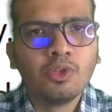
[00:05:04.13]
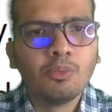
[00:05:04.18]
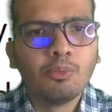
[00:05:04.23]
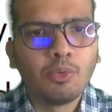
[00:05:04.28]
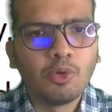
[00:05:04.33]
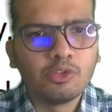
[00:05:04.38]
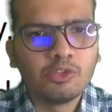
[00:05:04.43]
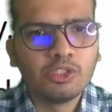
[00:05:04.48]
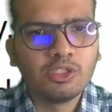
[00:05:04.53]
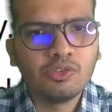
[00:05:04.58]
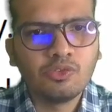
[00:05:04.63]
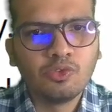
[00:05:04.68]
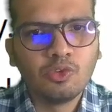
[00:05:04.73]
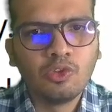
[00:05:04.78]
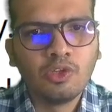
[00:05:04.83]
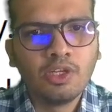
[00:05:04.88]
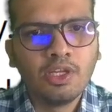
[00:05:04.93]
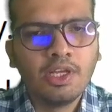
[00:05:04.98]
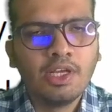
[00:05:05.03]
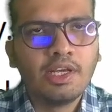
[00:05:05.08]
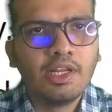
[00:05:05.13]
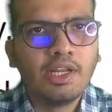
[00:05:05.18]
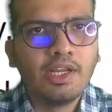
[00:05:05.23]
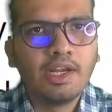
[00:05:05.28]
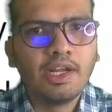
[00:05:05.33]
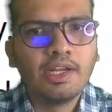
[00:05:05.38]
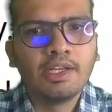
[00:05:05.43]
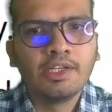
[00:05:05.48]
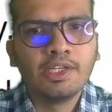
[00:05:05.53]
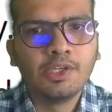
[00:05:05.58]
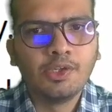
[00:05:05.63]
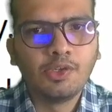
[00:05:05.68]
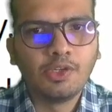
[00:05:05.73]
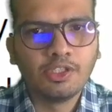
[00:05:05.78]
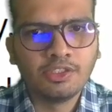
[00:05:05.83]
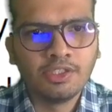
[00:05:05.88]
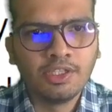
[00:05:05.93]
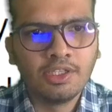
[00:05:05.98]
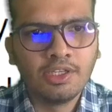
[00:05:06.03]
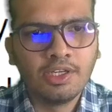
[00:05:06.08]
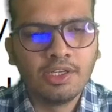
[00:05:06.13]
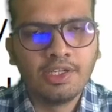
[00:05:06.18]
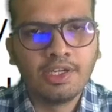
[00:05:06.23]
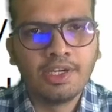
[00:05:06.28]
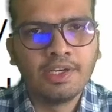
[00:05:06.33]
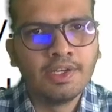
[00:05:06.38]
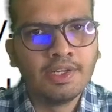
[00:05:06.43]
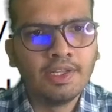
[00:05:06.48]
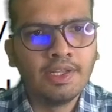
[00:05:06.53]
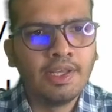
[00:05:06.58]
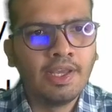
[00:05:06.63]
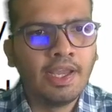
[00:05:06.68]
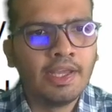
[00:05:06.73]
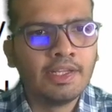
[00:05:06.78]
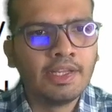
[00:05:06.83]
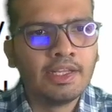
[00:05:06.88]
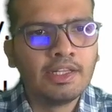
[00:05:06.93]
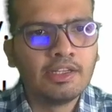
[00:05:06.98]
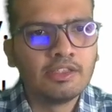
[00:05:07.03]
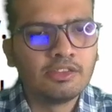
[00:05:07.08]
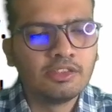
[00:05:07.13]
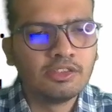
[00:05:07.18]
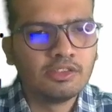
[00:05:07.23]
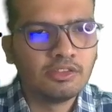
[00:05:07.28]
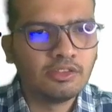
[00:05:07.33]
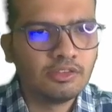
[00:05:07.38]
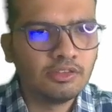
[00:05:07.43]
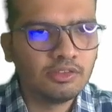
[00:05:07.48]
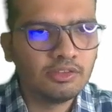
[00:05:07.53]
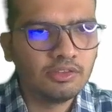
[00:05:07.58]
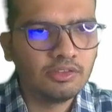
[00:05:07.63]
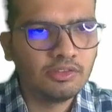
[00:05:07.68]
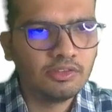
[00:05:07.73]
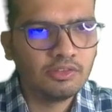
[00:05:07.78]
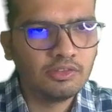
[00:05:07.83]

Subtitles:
processed food regarding nutrition content and allergies.